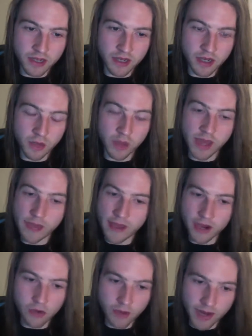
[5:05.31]
We get that
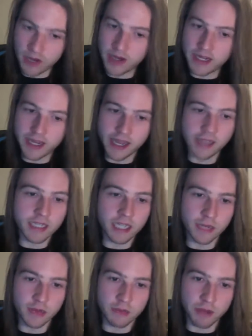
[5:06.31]
great line again
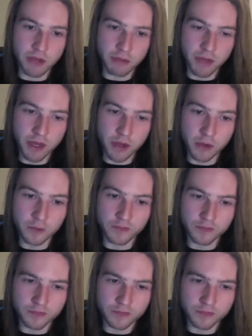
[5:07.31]
delivered by Poe.